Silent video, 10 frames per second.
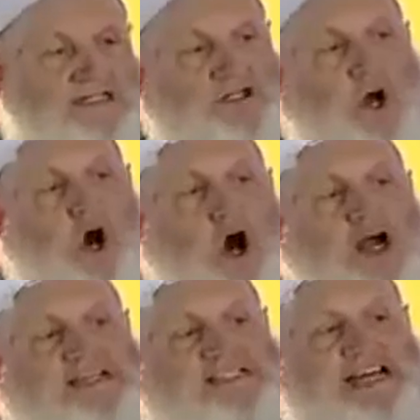as
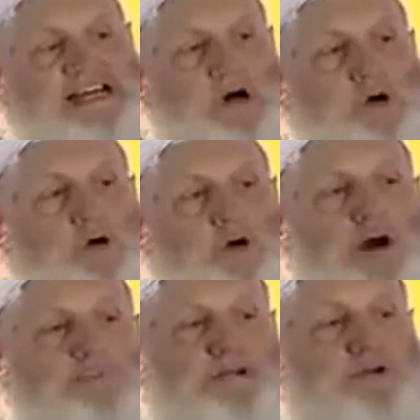long as they don't
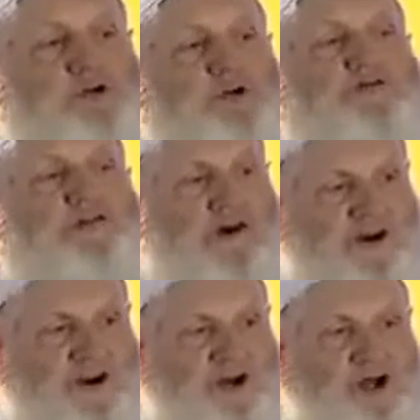corrupt it too
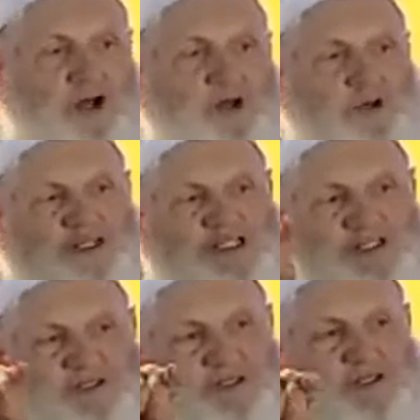far, you can
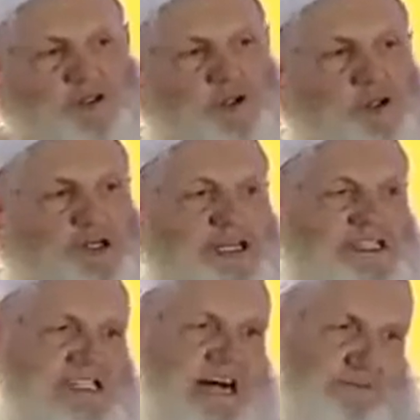still see the truth
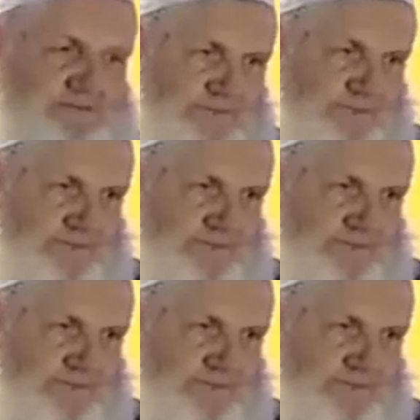in Islam.